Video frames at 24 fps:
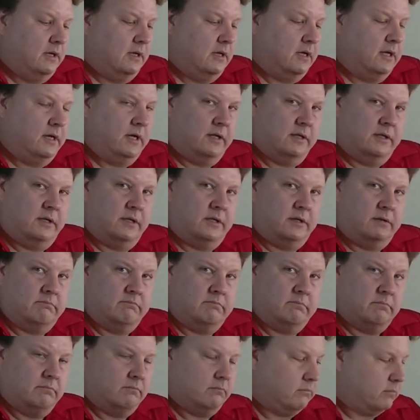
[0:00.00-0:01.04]
and then
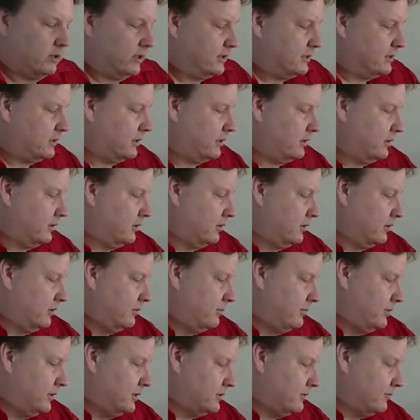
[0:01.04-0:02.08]
place it on the
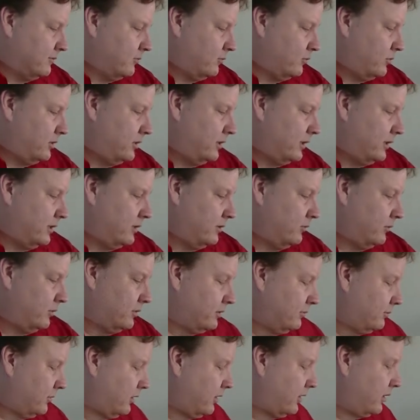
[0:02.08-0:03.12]
piece of wood that you want
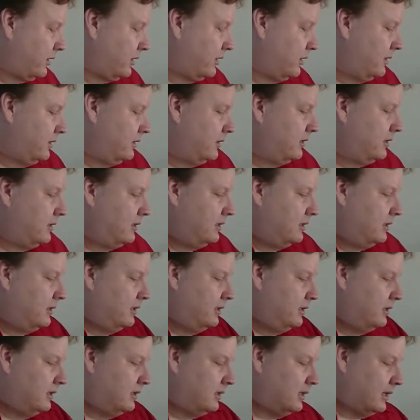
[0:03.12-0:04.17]
to mark.
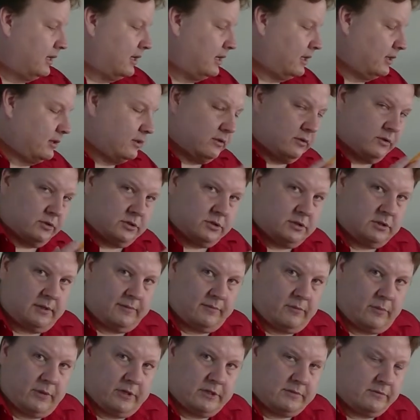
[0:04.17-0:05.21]
And there's
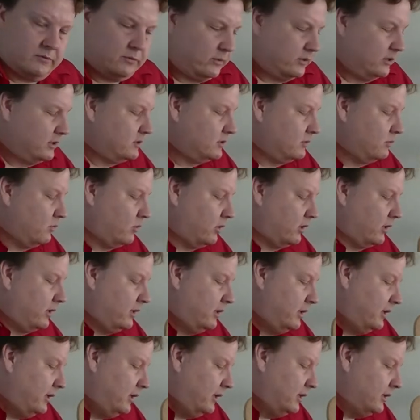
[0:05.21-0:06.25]
several ways of doing this.
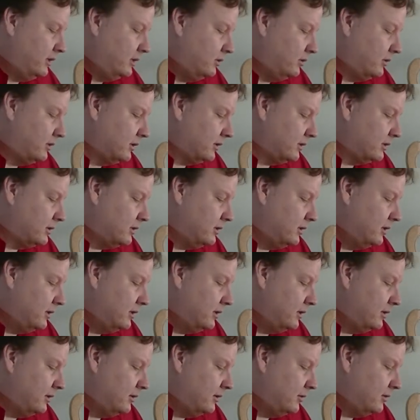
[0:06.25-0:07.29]
One, you can
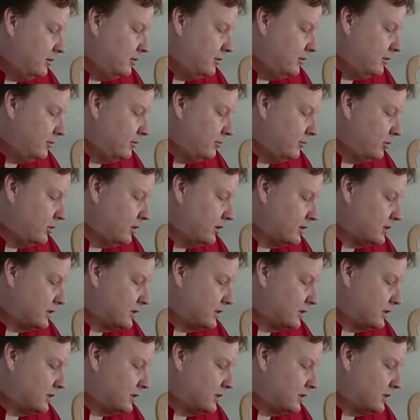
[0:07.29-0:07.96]
put a